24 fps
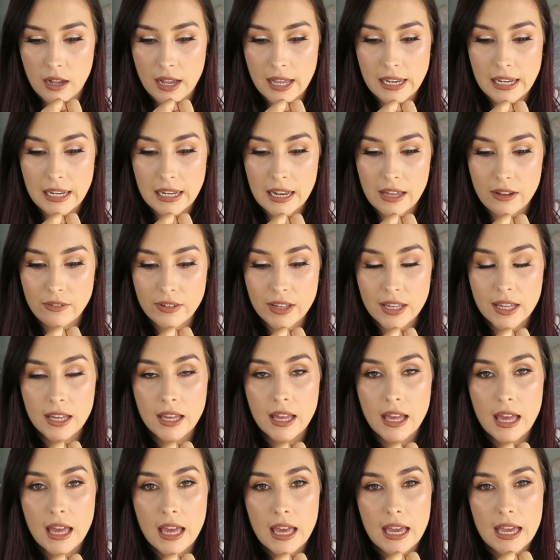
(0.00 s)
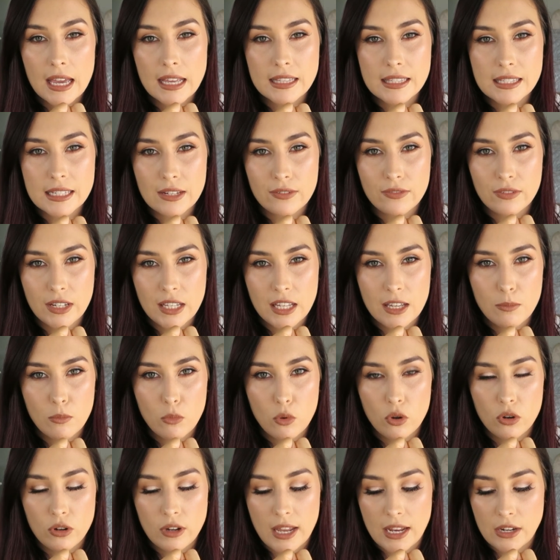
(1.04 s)
I love it. It's definitely a
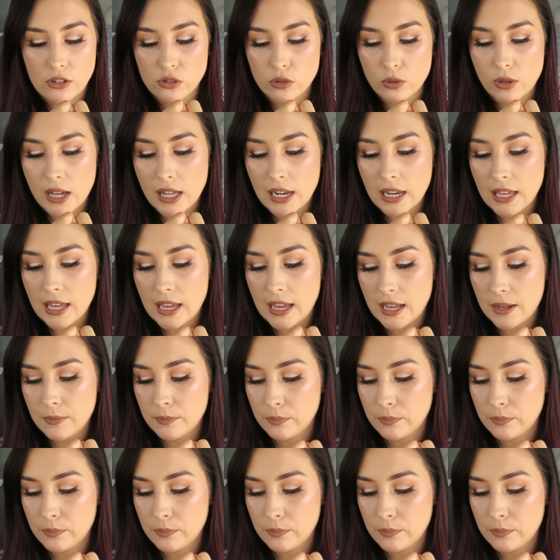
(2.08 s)
more natural colour.